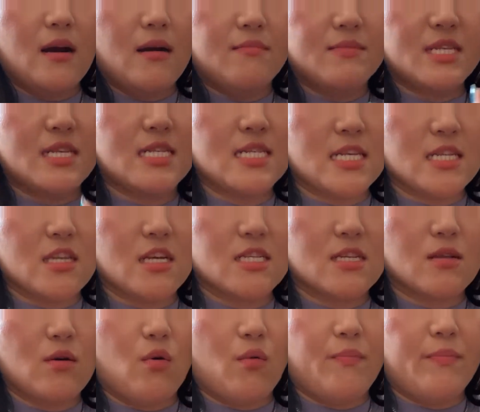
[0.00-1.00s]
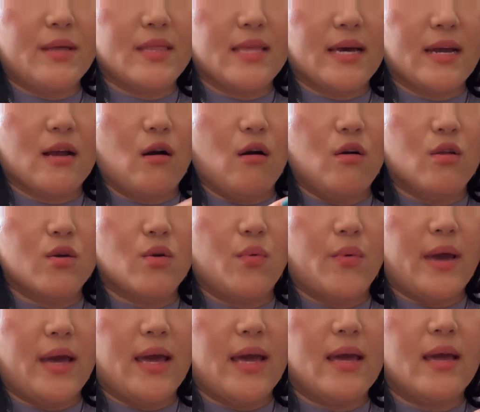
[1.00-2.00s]
since it doesn't open like all the
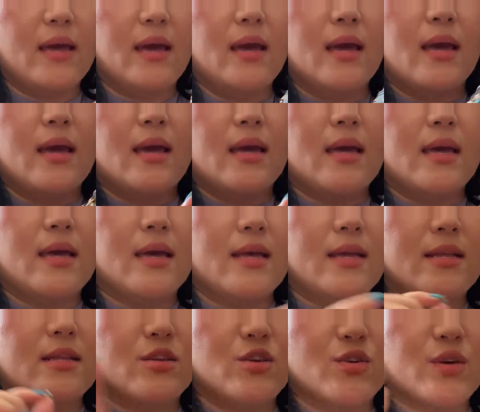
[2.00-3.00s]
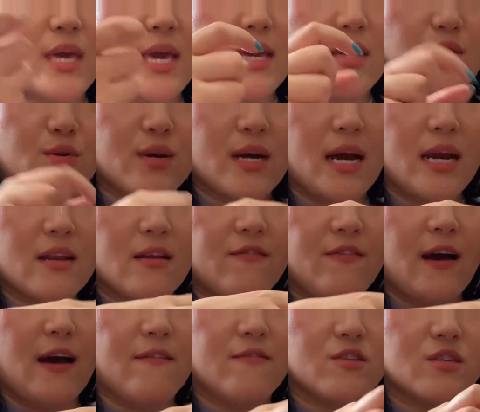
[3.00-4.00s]
way, you kind of
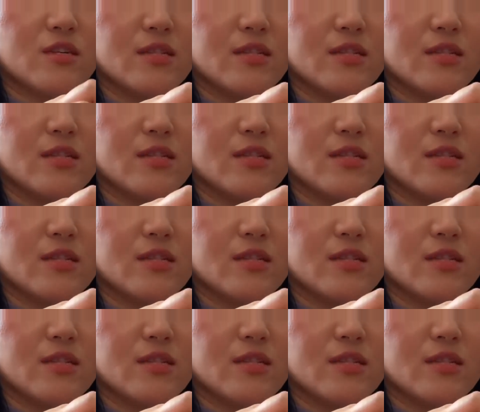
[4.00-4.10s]
have to